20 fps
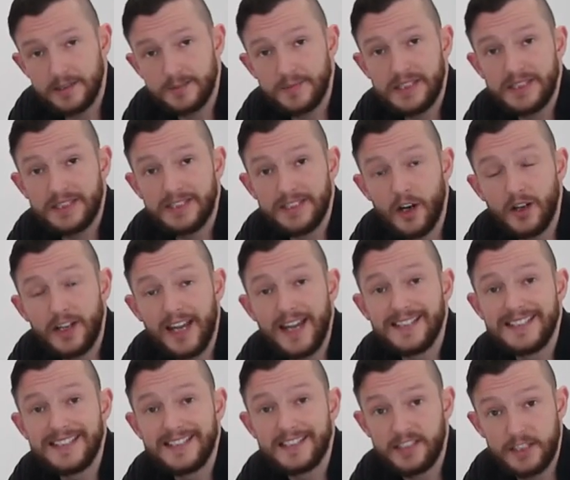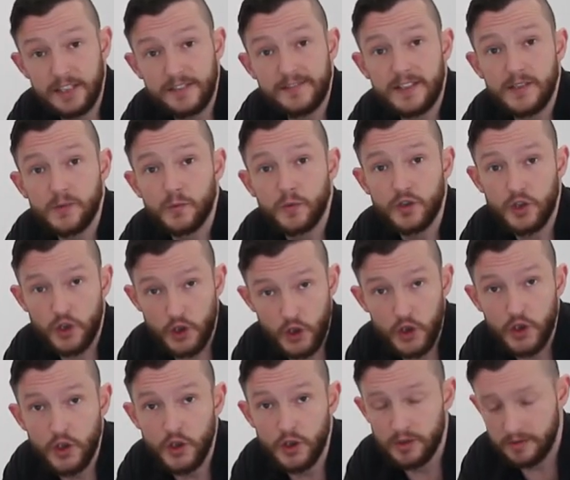mean it's different what
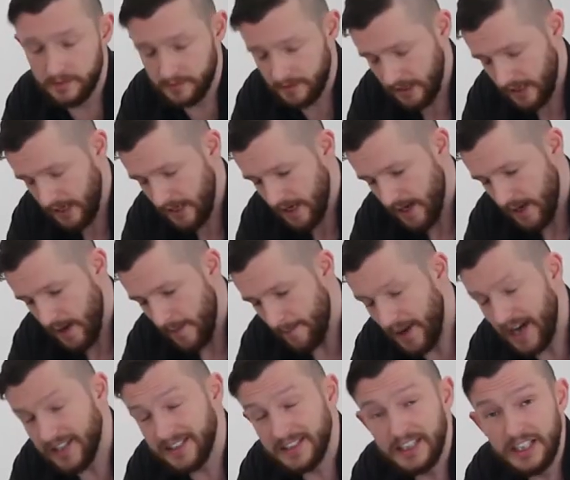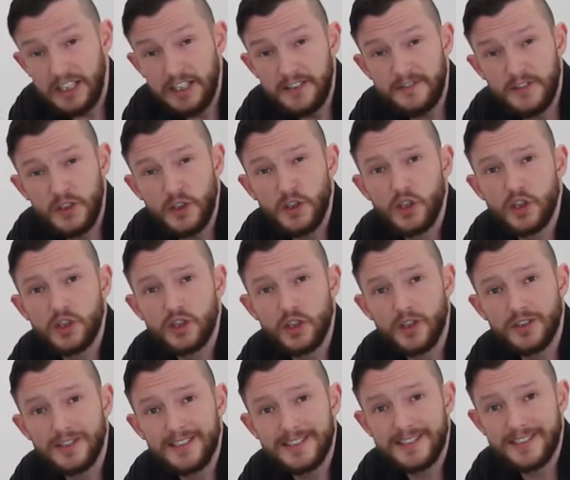you do. But if you don't
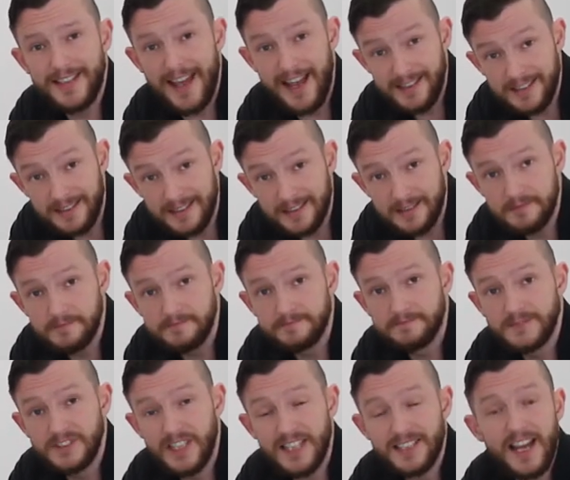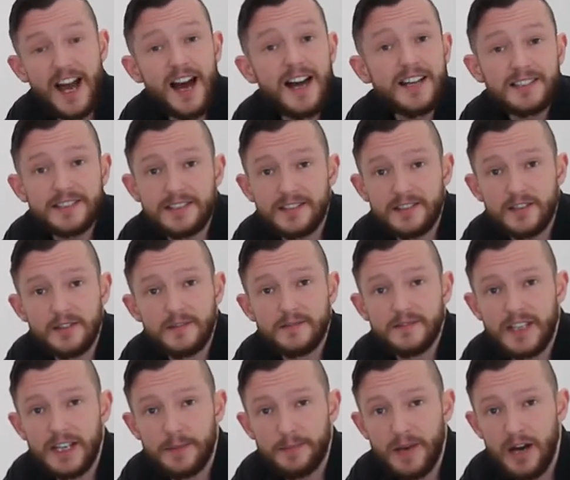understand, just ask
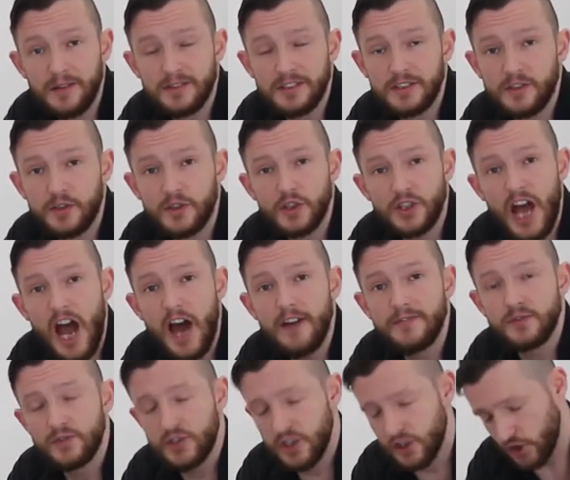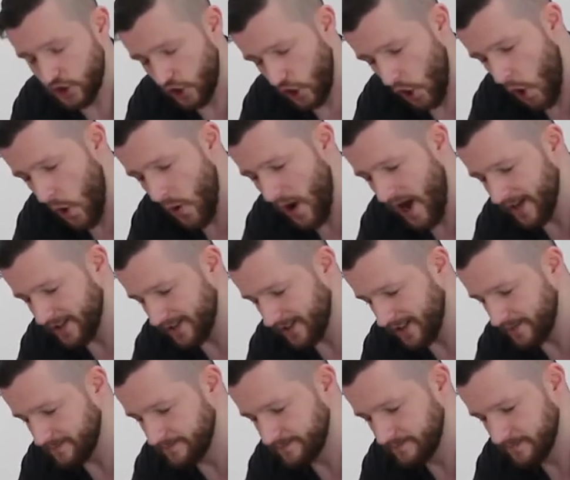something about it. You don't have to just go at
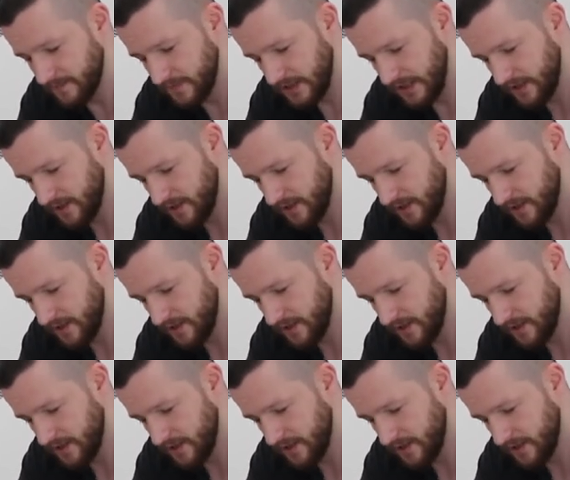him